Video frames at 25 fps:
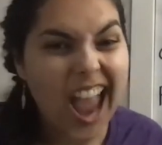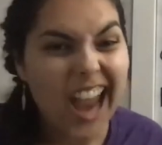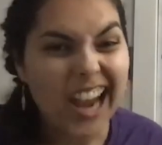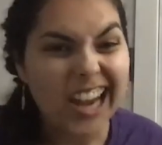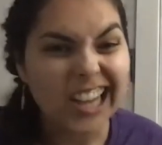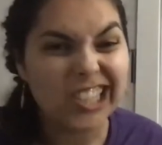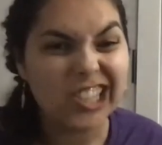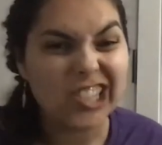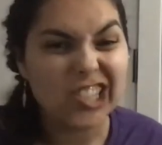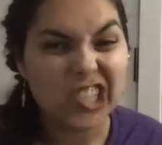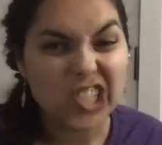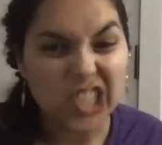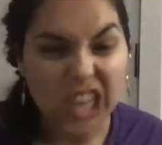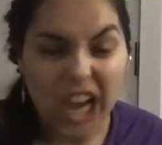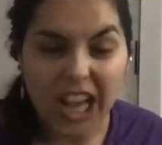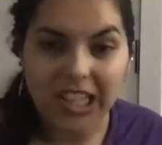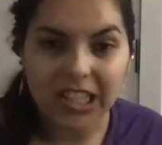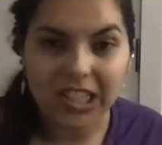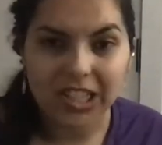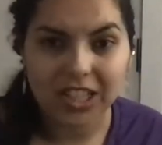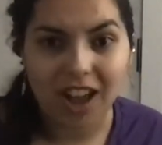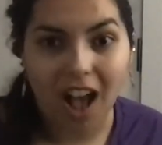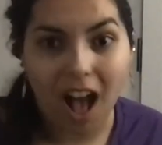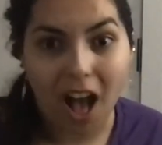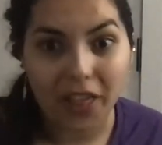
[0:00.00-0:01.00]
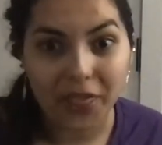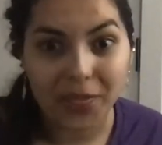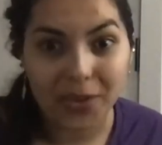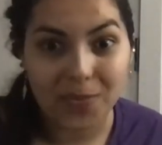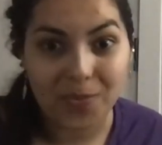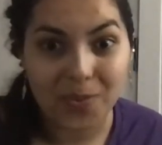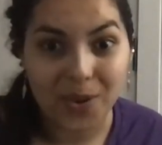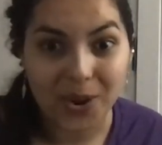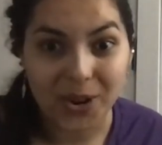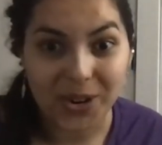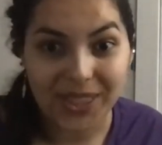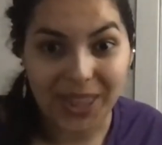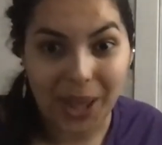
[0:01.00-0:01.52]
It's just not the
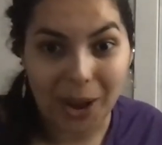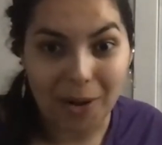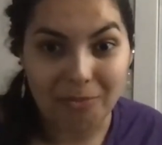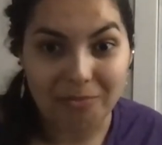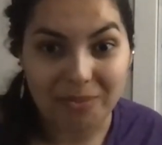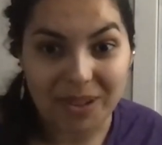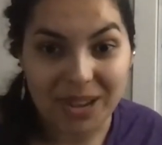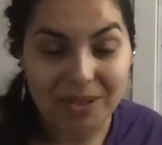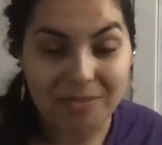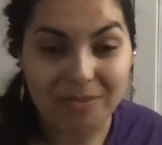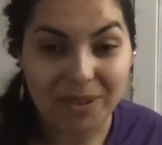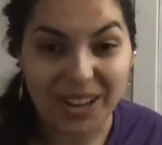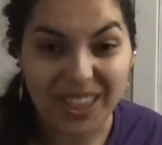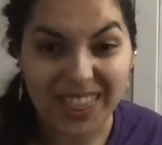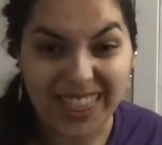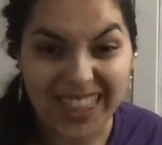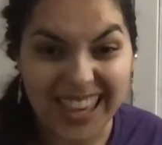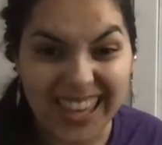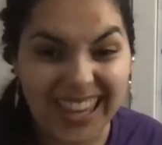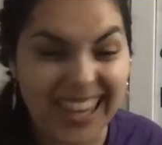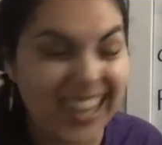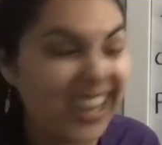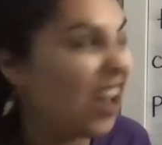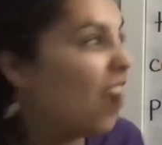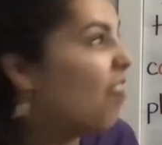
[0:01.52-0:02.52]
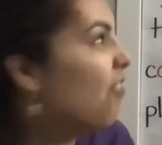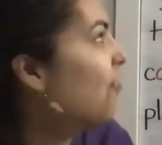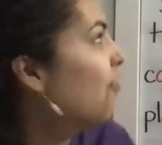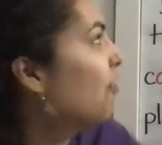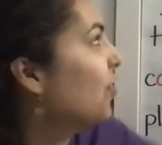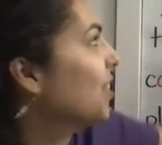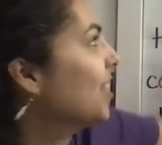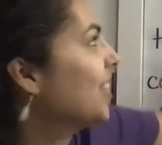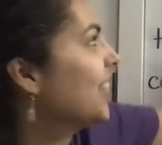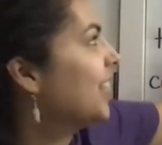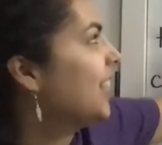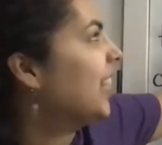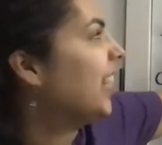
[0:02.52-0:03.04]
word that we were thinking of
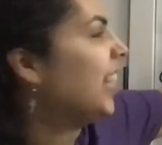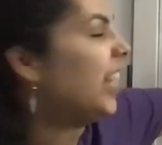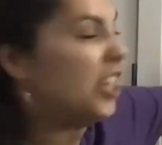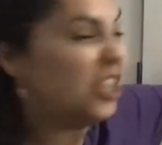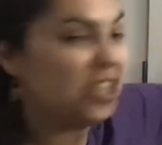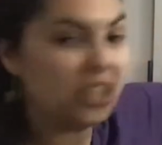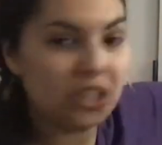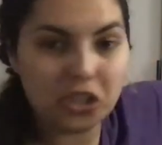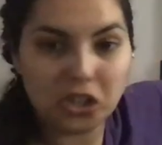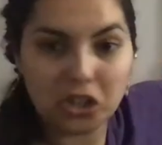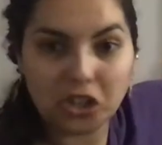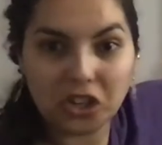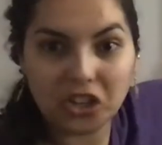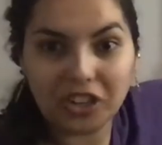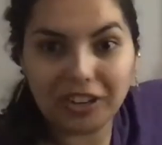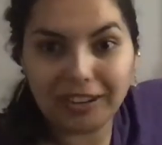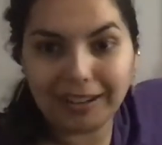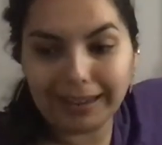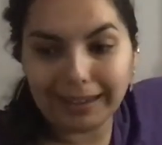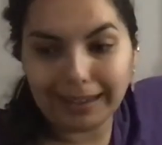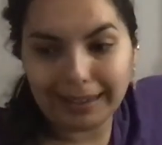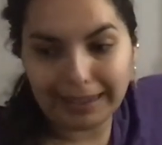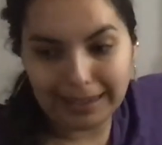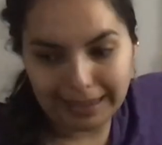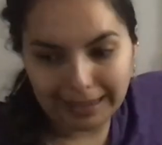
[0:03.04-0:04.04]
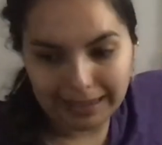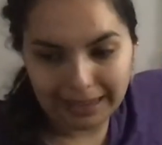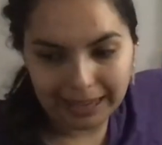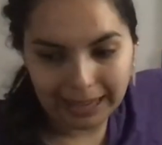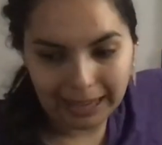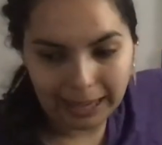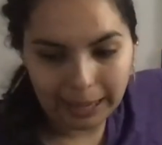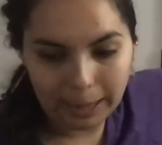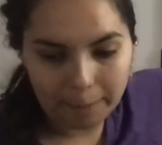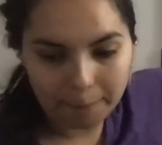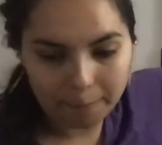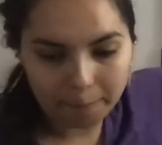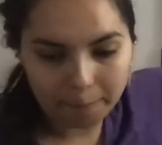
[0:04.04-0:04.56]
for teacher E